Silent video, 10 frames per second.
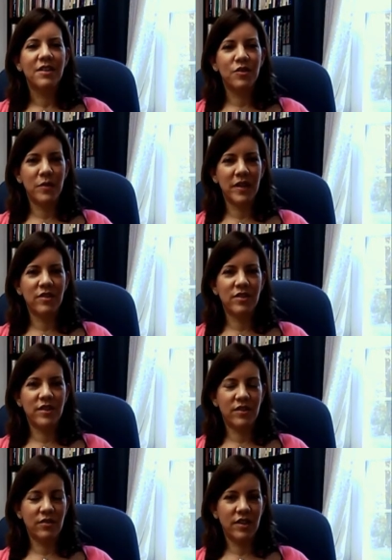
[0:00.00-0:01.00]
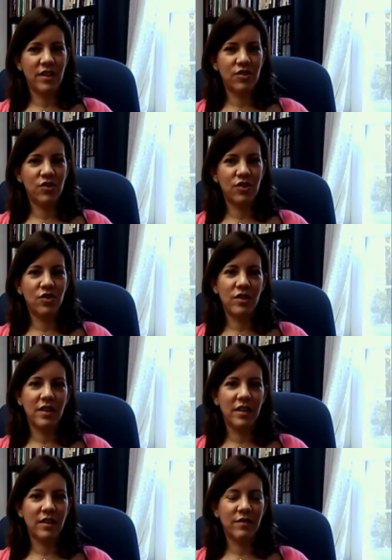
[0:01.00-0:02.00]
doing their dissertation
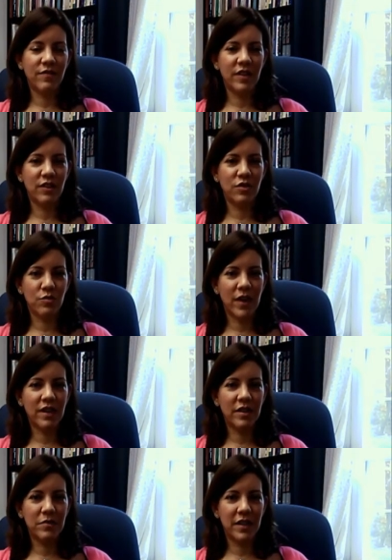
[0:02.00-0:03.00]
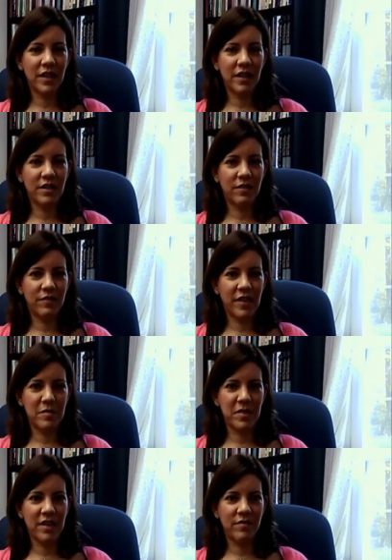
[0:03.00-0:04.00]
in a field directly related to
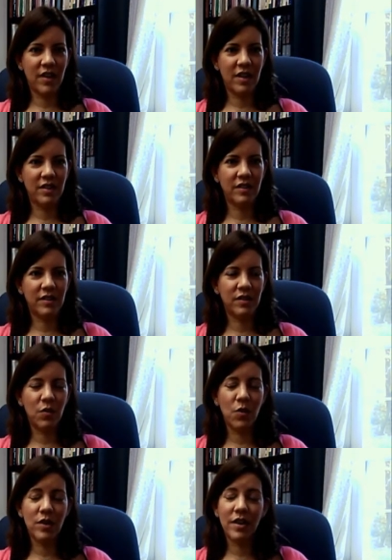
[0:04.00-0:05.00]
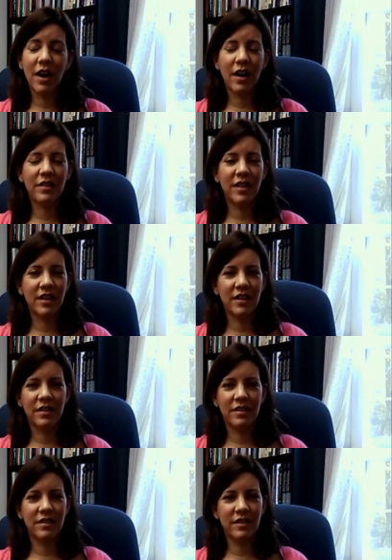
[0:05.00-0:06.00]
family violence or not. They
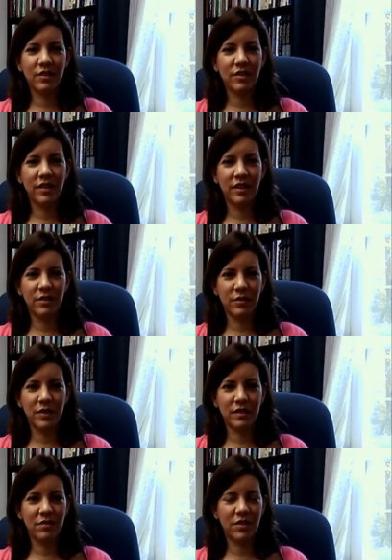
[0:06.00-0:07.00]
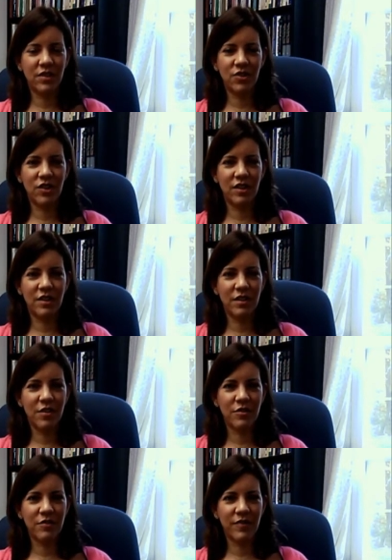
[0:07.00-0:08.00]
can certainly do a dissertation in
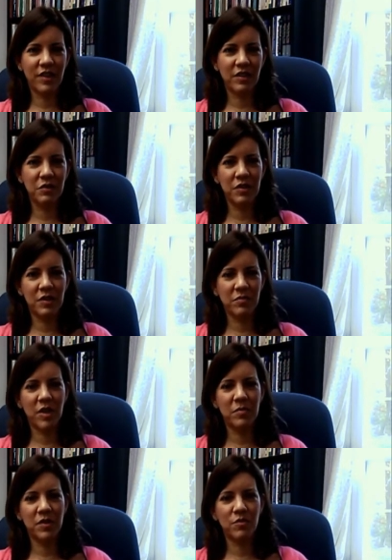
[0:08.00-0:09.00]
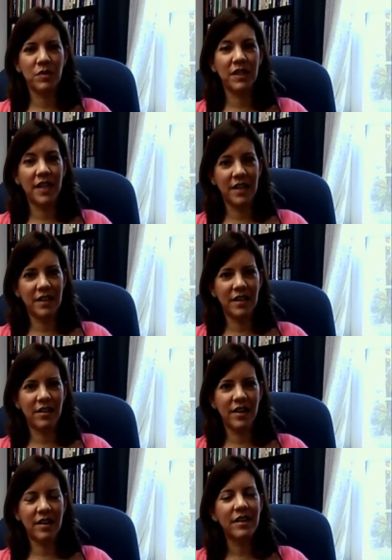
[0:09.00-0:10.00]
another field or sometimes a related
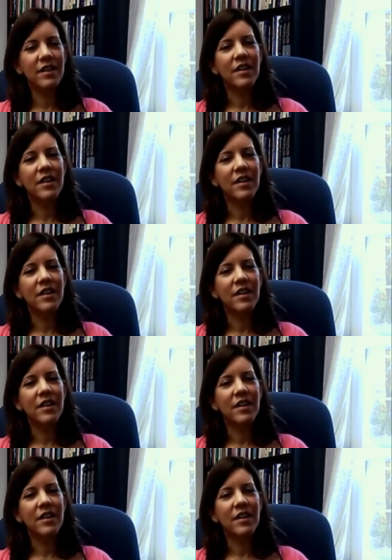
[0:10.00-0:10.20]
area.